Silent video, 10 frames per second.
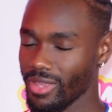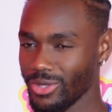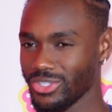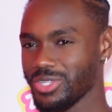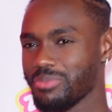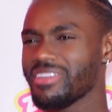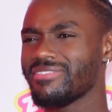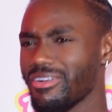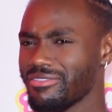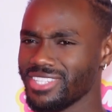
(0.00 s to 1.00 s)
It was just a
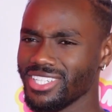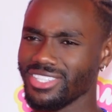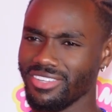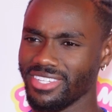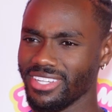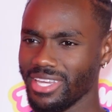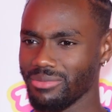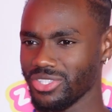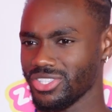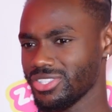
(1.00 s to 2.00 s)
brief conversation after the
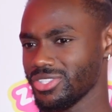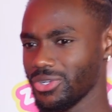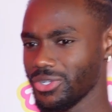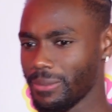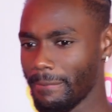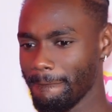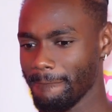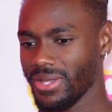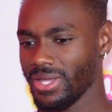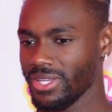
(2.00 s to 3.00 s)
game, just
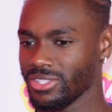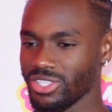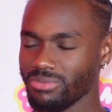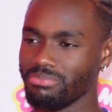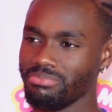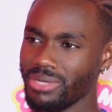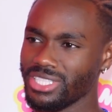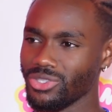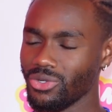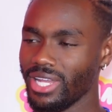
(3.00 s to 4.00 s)
made
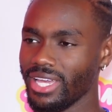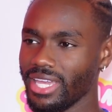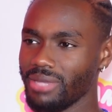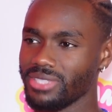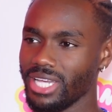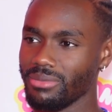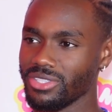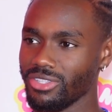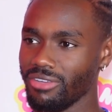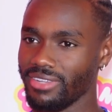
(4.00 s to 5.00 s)
sure like game time and
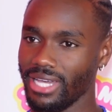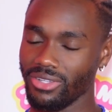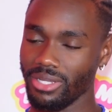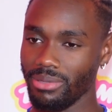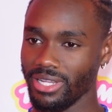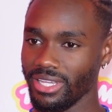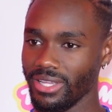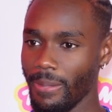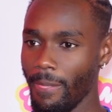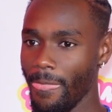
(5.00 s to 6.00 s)
stuff and how they play,
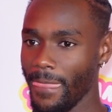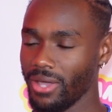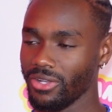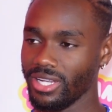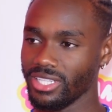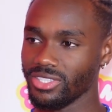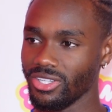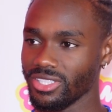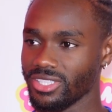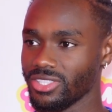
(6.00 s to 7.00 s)
how the lads
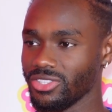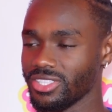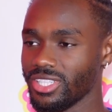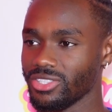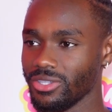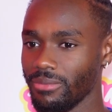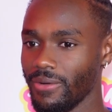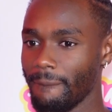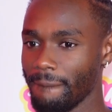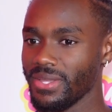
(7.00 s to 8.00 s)
are, etc.
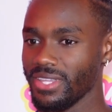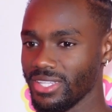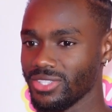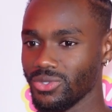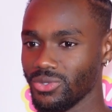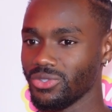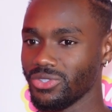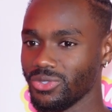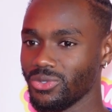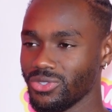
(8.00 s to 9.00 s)
But it's
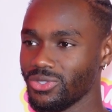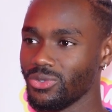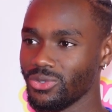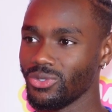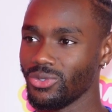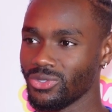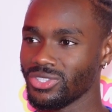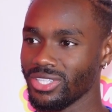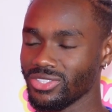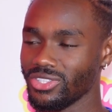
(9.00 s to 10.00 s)
all
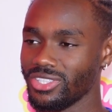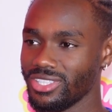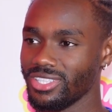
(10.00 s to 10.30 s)
sounds good.